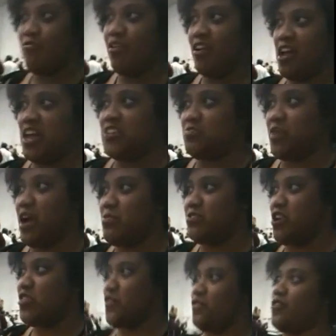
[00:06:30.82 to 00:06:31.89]
I realized when I
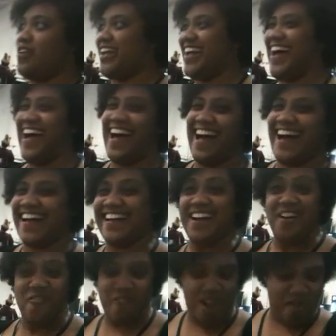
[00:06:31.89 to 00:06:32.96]
was on the floor, like,
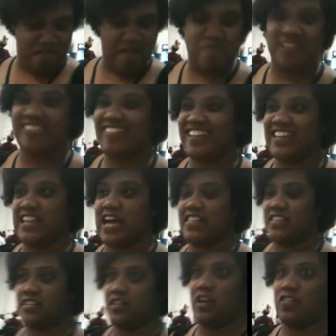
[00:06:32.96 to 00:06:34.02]
wow, people really
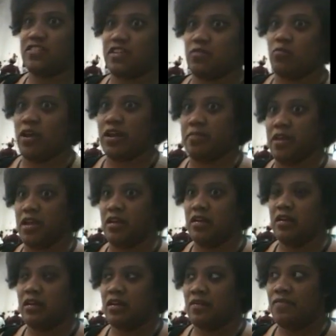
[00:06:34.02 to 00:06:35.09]
like this, and all of a sudden, wait a minute,
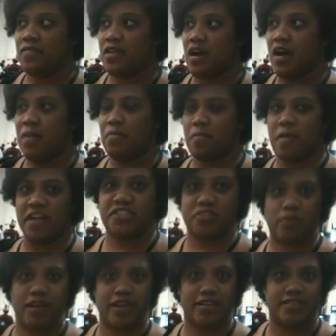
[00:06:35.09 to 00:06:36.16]
I'm
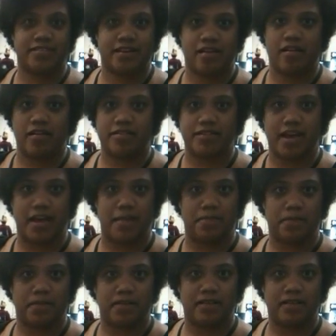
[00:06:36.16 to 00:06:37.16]
perpetuating a stereotype.